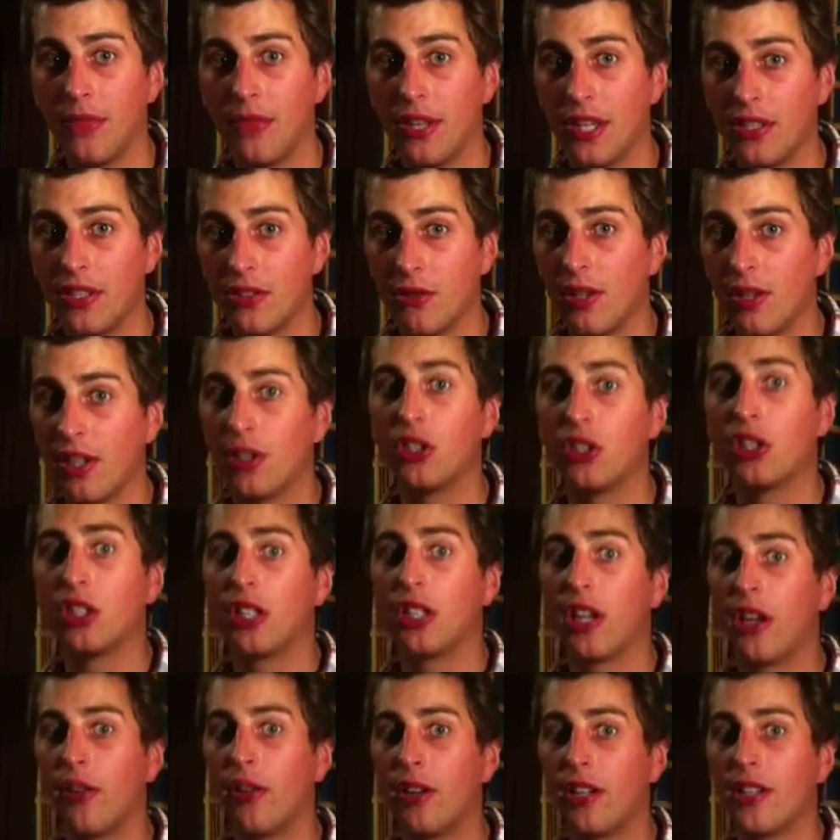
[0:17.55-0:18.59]
is to actually
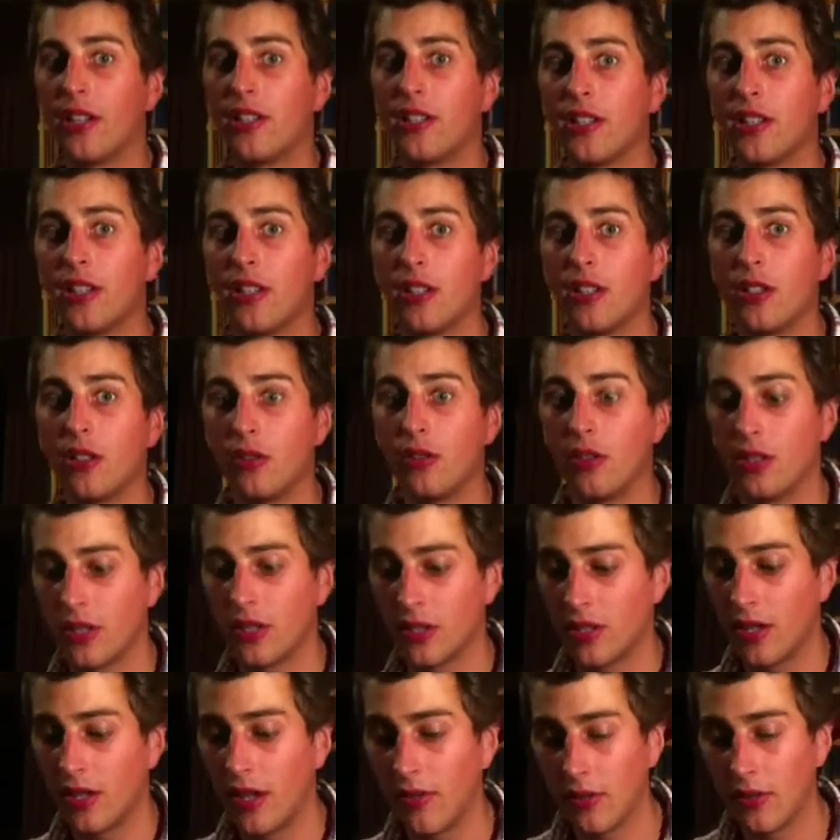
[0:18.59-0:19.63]
go into
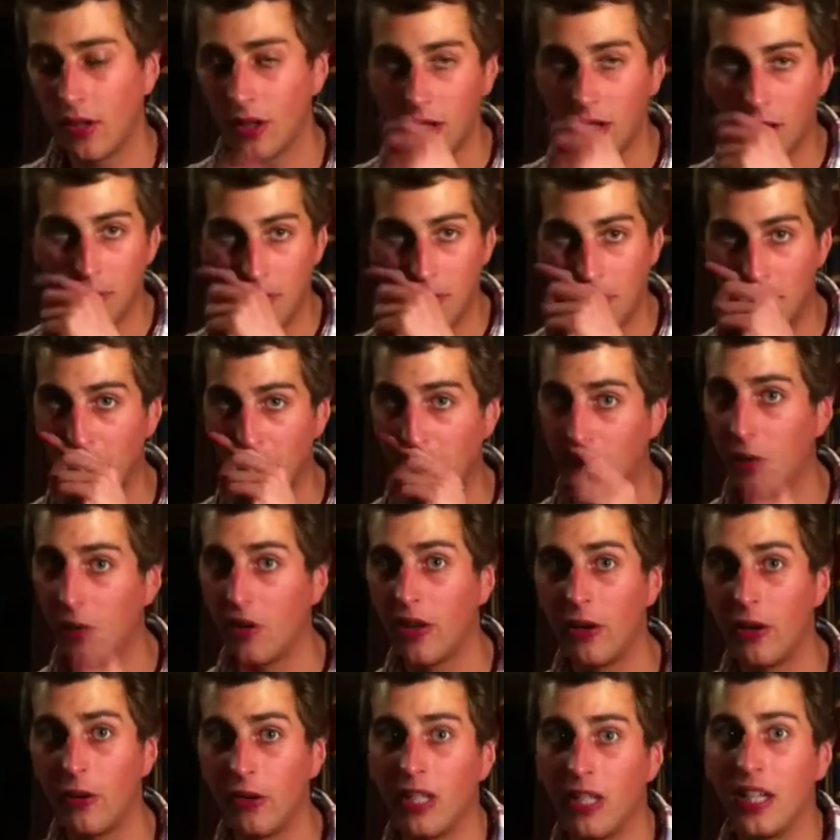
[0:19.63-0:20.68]
just have a look a bit more what
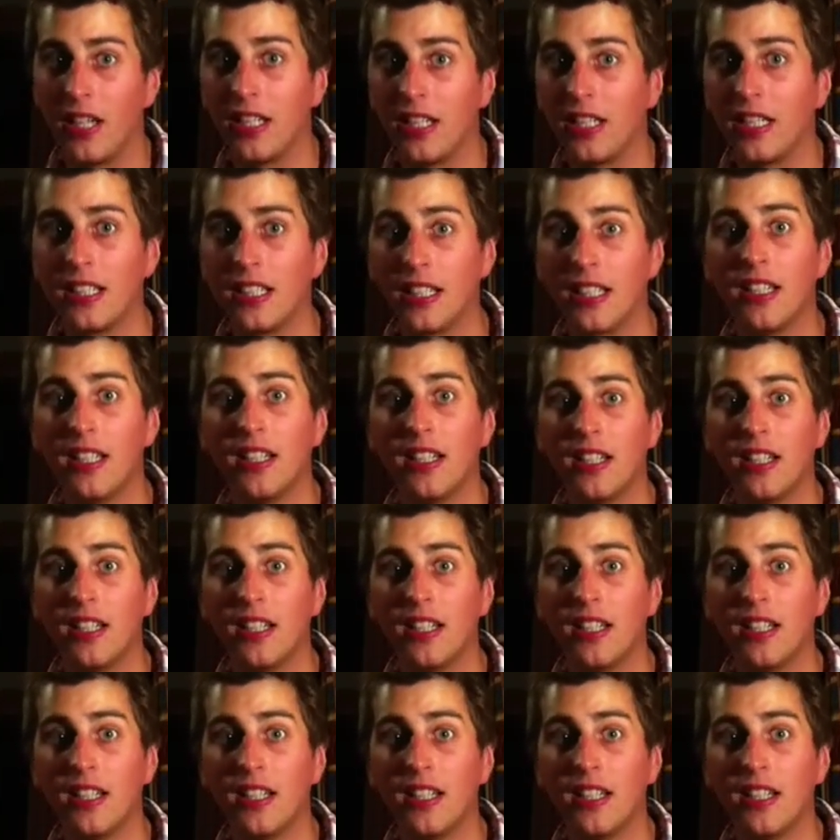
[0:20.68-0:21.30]
they were like